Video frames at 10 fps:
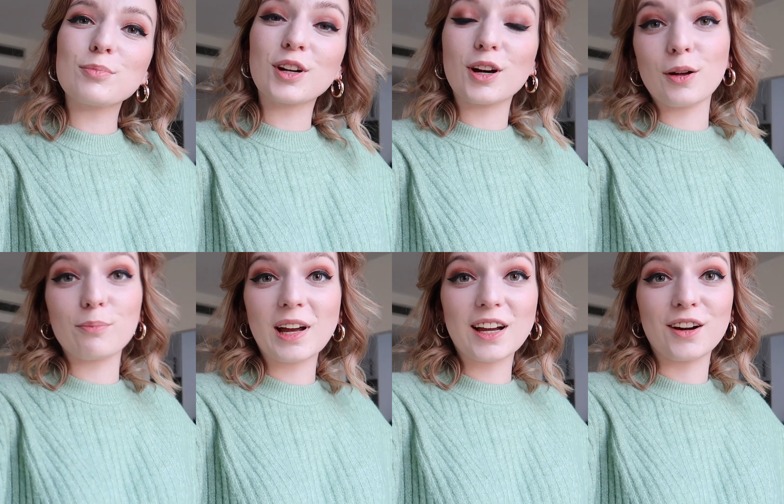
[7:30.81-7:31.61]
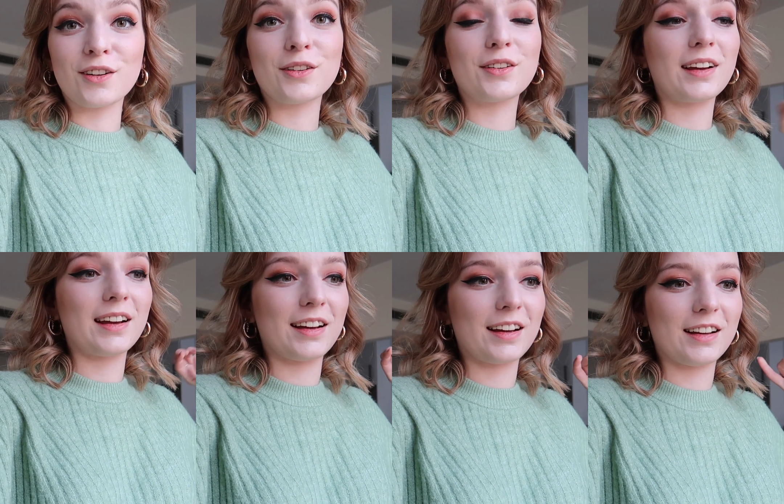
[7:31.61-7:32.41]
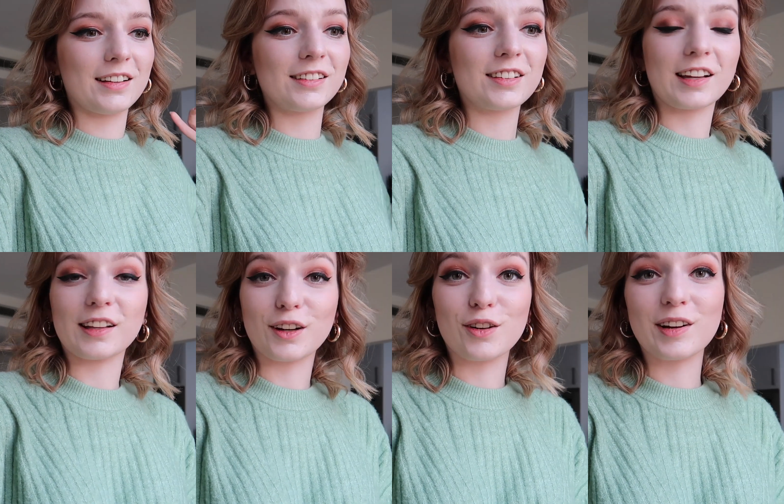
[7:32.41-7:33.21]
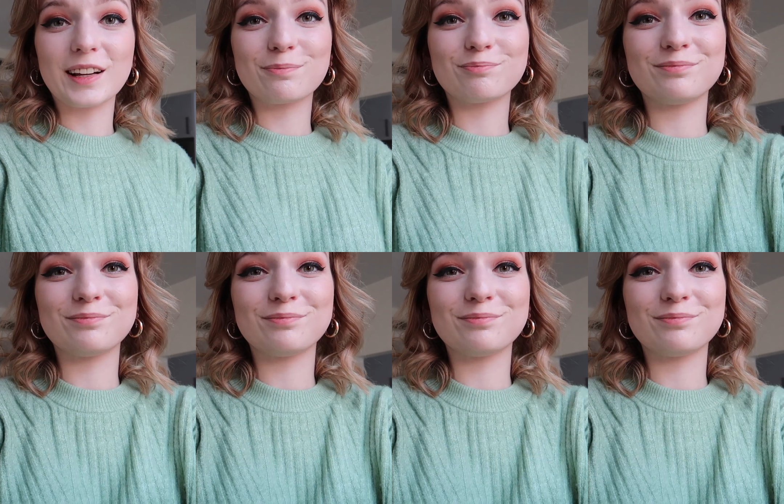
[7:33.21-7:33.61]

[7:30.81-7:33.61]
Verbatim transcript: put on my coat and get going.